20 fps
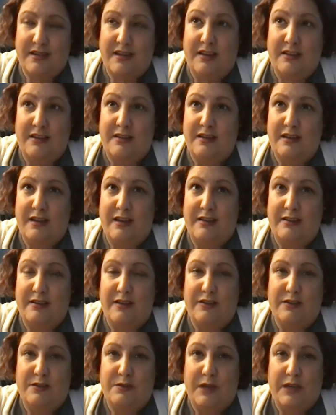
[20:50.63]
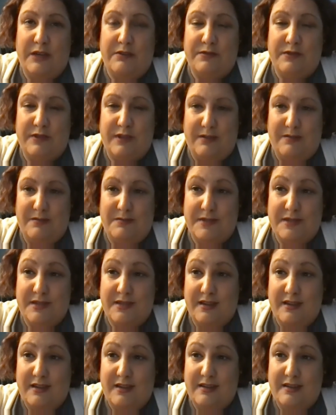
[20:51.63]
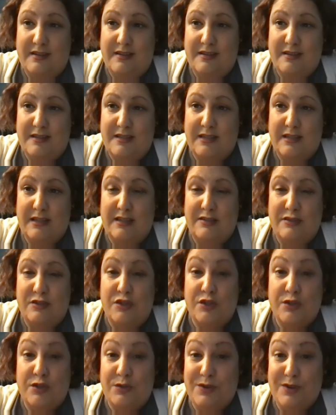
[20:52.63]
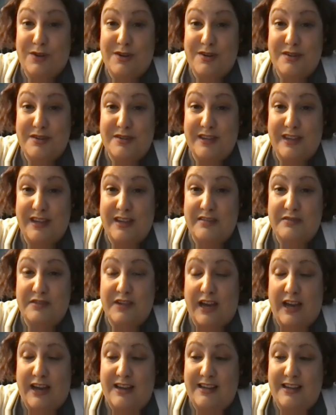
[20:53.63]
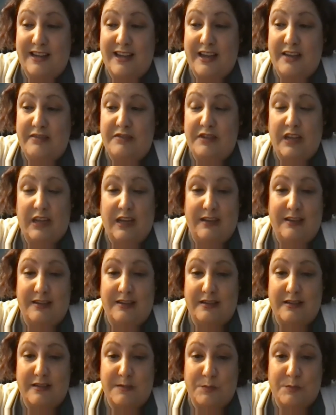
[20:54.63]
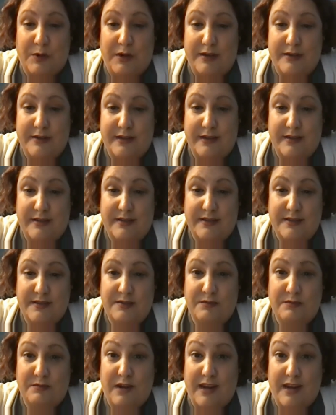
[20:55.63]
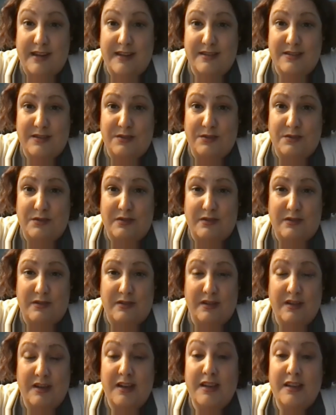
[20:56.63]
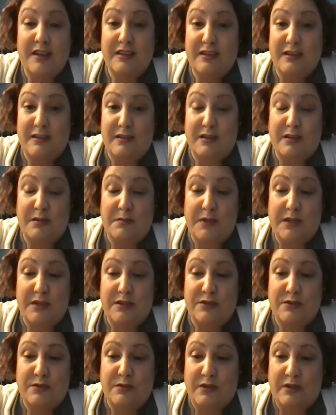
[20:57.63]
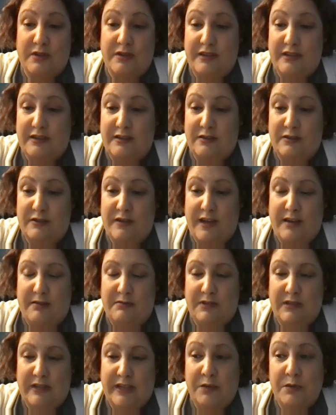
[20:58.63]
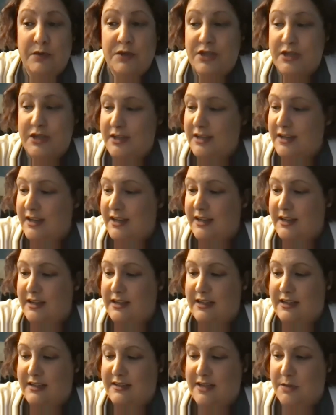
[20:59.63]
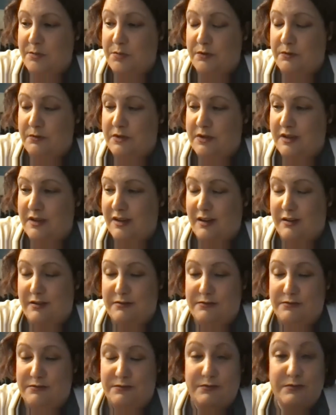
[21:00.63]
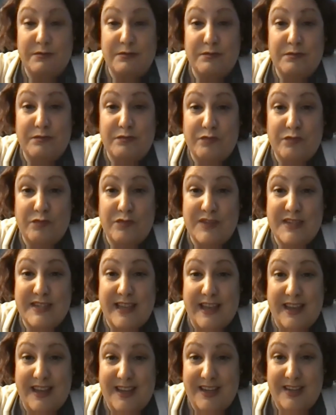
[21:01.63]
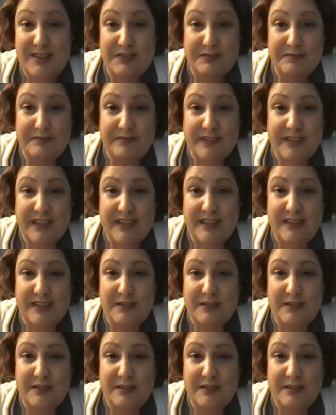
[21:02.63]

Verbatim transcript: an, another way for them to to ensure they've got a heavy hand in this process right so they're they're going to make sure that they're not relinquishing any type of re- of say in the